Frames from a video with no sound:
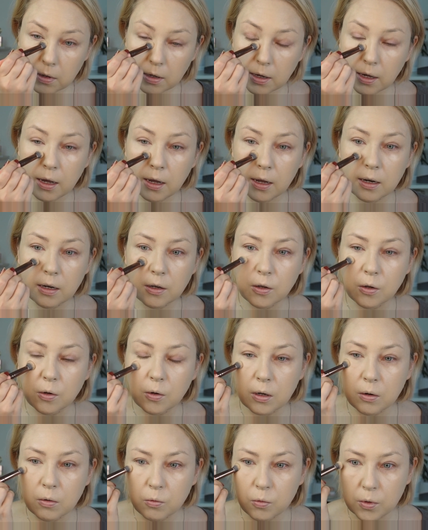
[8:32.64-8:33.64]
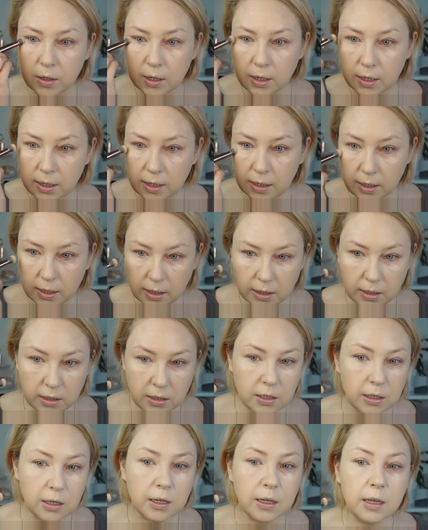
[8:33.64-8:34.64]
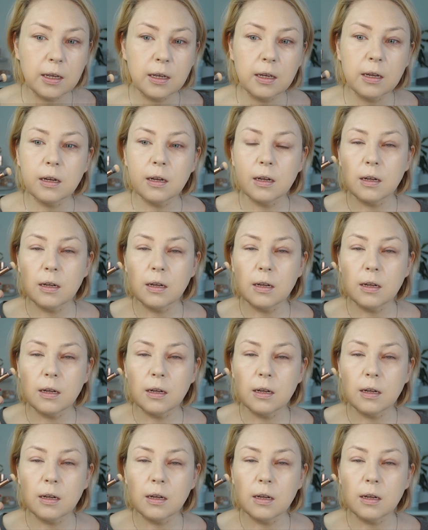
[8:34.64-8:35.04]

And you can really easily